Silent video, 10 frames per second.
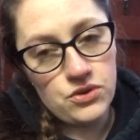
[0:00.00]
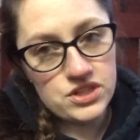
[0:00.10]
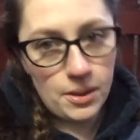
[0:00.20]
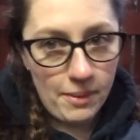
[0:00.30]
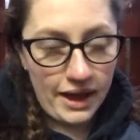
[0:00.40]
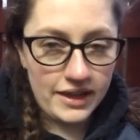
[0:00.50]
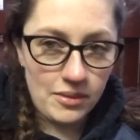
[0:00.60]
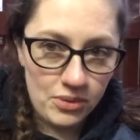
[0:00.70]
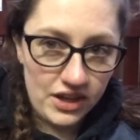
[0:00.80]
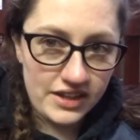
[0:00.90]
course, come back and
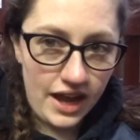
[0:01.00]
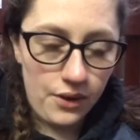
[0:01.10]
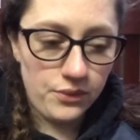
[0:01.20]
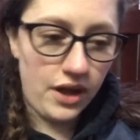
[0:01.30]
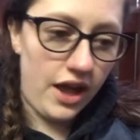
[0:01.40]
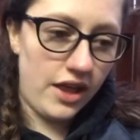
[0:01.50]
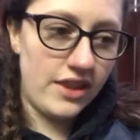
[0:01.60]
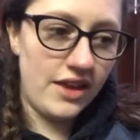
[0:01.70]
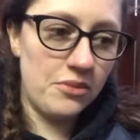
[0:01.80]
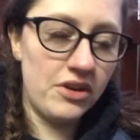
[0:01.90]
then put it down. And
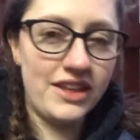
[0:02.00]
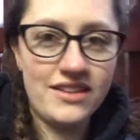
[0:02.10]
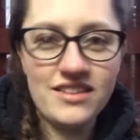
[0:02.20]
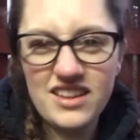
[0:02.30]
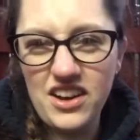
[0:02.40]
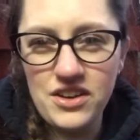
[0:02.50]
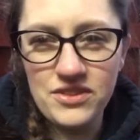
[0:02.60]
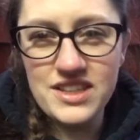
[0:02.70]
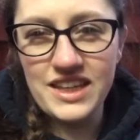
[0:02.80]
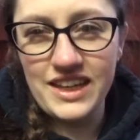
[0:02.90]
then we're kind of
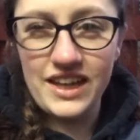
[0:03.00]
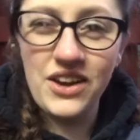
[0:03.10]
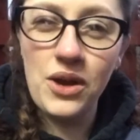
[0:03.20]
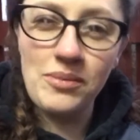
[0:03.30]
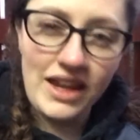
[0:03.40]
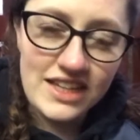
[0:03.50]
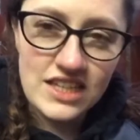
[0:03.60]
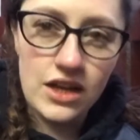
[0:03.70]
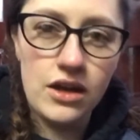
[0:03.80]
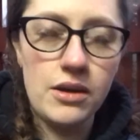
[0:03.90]
risking getting home
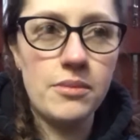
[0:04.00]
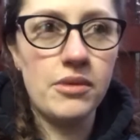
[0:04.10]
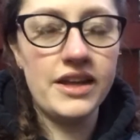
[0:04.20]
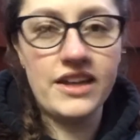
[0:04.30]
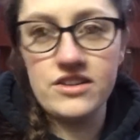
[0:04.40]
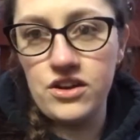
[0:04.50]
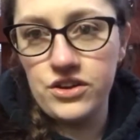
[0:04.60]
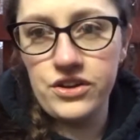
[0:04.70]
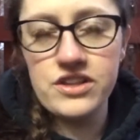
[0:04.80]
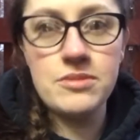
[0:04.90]
later. It might get
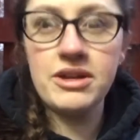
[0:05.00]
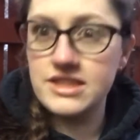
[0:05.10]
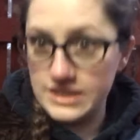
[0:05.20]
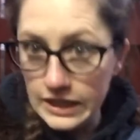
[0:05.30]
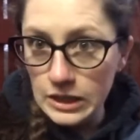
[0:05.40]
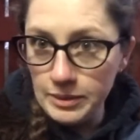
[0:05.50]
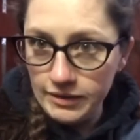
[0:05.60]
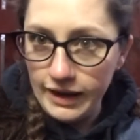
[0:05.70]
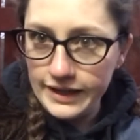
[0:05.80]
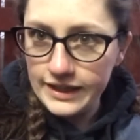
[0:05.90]
dark on us. It might still be
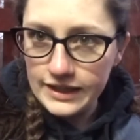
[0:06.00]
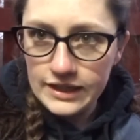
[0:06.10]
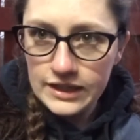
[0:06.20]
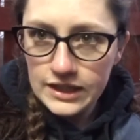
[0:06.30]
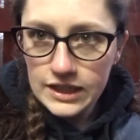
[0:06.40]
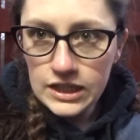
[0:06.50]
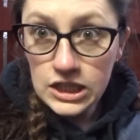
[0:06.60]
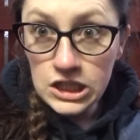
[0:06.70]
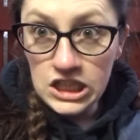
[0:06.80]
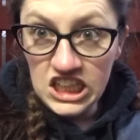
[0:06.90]
raining.
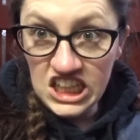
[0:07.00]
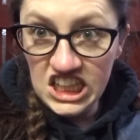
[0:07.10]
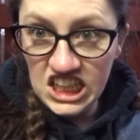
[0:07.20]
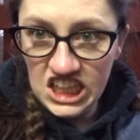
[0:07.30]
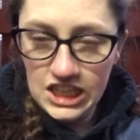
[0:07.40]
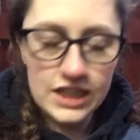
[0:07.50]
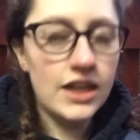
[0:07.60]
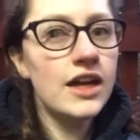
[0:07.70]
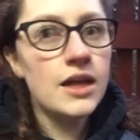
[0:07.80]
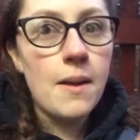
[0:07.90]
Ugh.
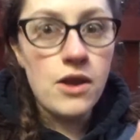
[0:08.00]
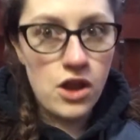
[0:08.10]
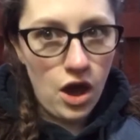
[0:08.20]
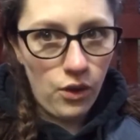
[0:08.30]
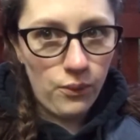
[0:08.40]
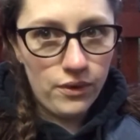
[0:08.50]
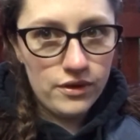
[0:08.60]
No.